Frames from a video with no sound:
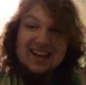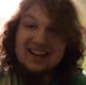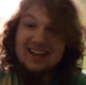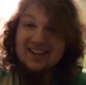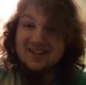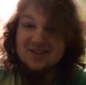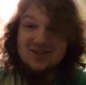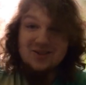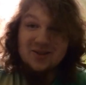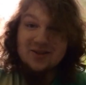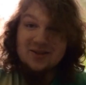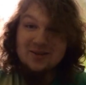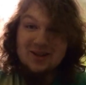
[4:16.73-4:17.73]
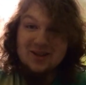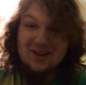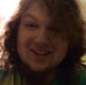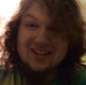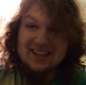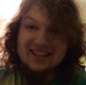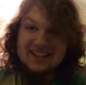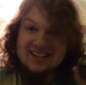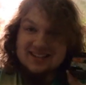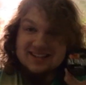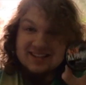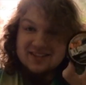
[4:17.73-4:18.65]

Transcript: Now, those of you who don't know what Klondike is,